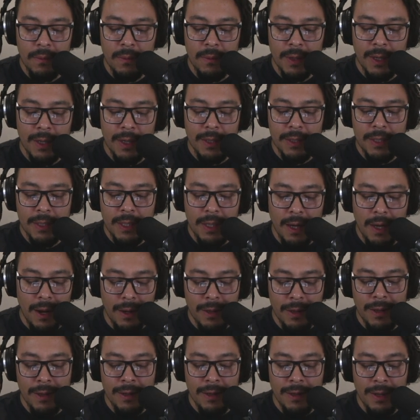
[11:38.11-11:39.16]

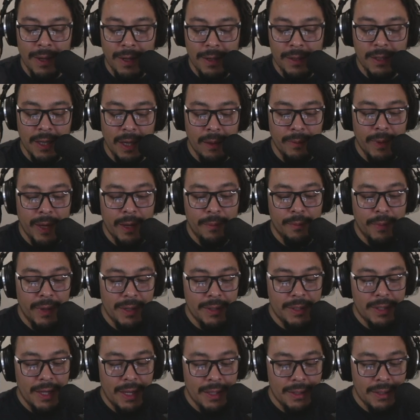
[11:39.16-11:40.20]
Tiana, Cellbang
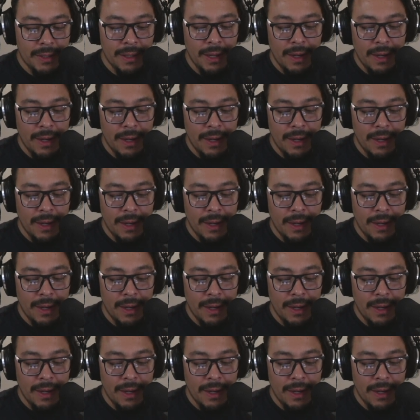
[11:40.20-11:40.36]
Princess.